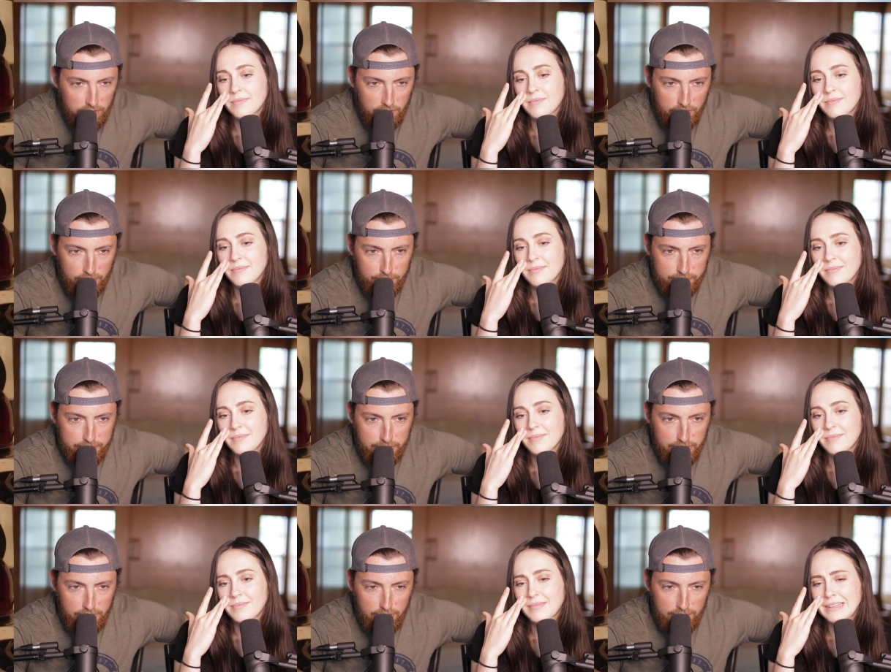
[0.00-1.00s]
Speaker 1: Oh
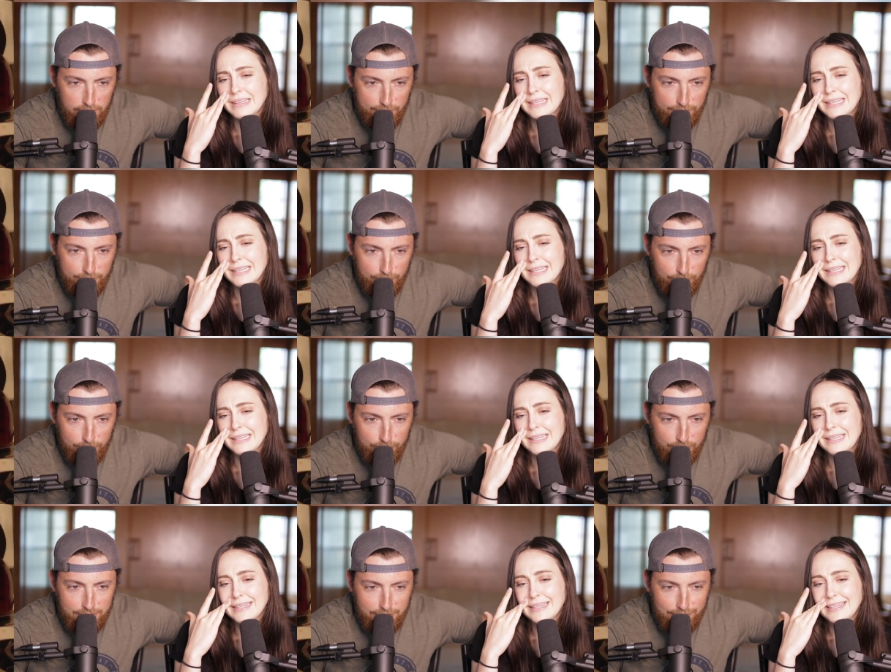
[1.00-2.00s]
no.
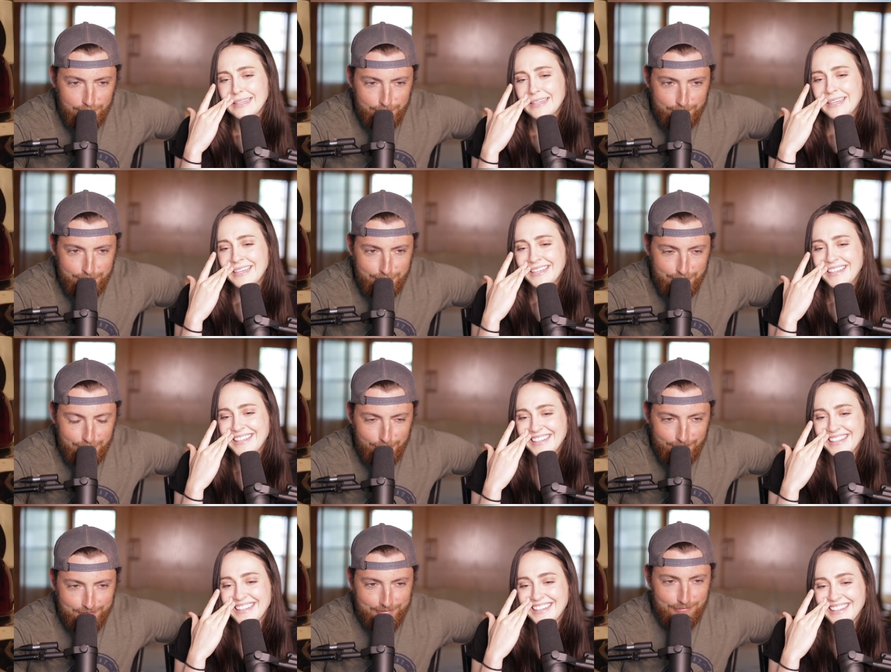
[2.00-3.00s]
Oh
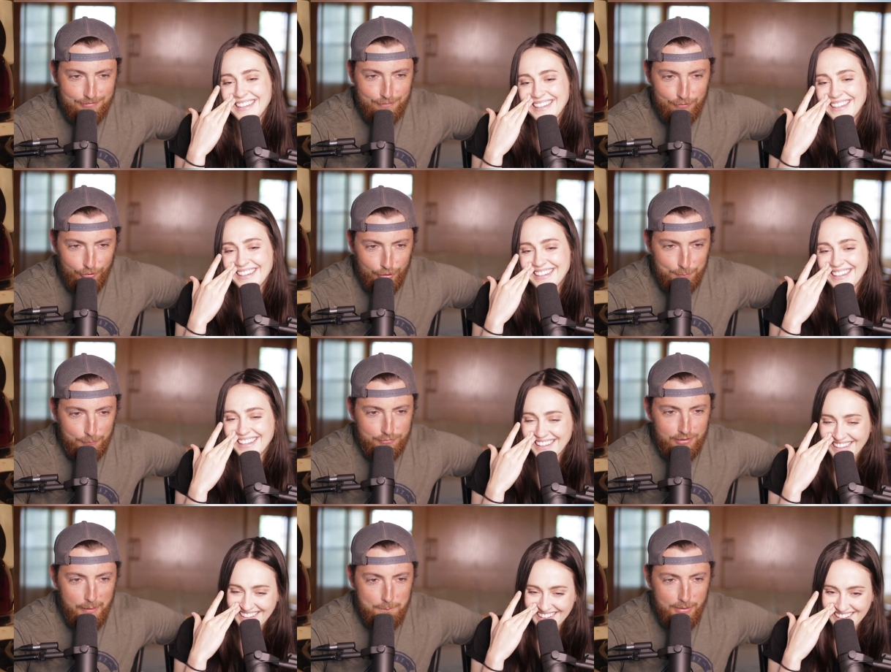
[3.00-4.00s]
no. It says
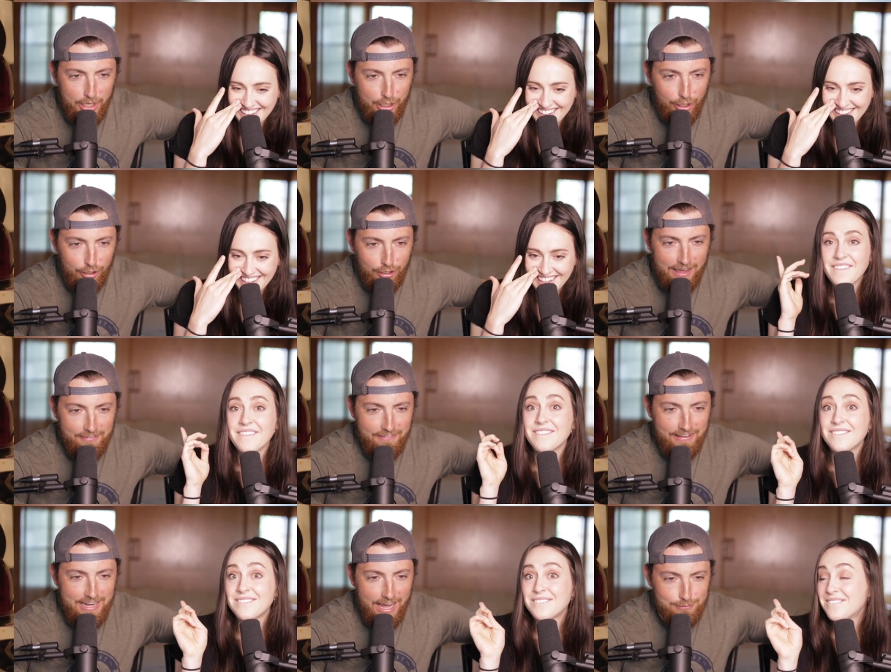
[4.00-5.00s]
30% bigger. And then
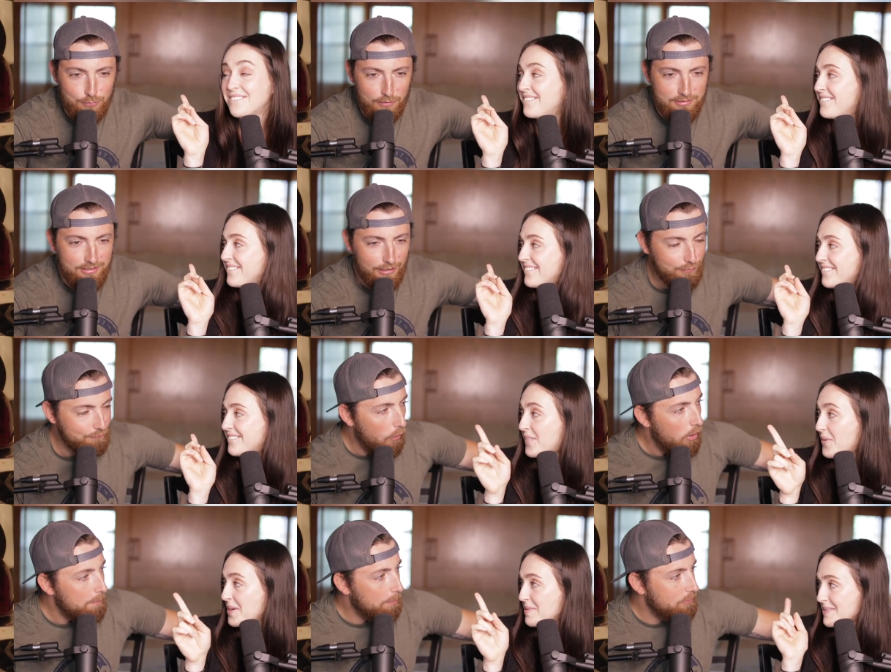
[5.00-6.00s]
the next one says 40%,
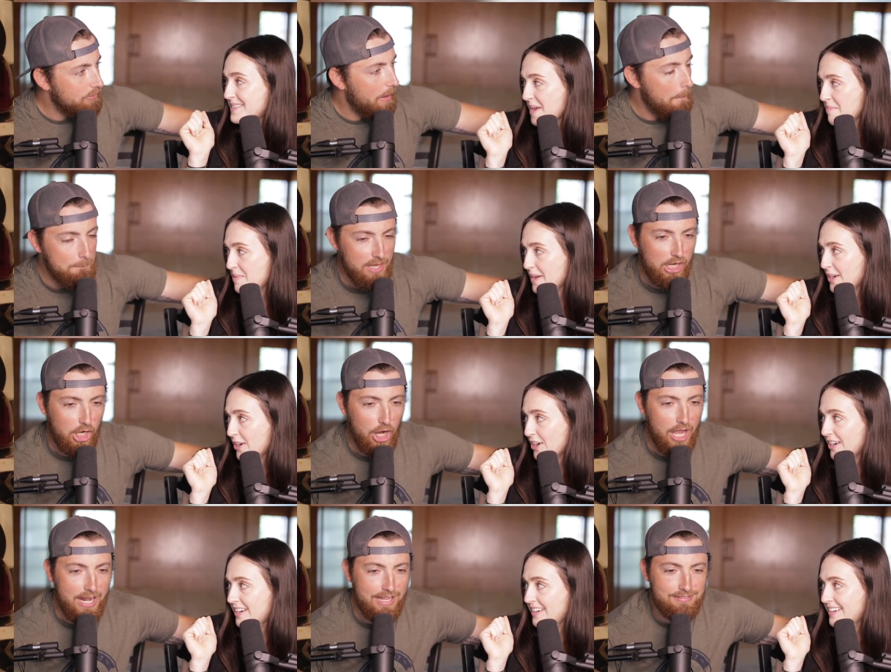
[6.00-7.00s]
40 bigger, bigger.
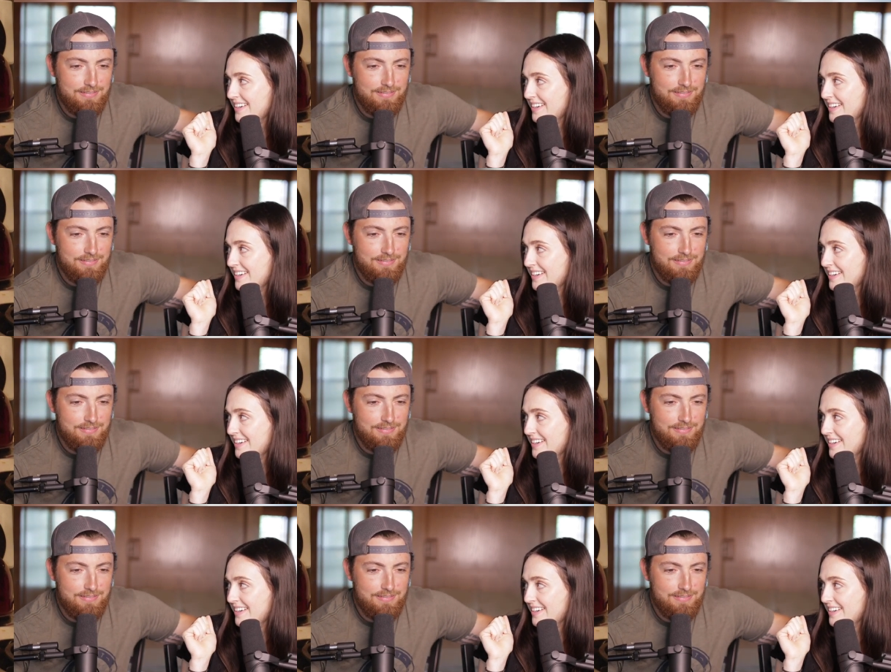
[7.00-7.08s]
And it's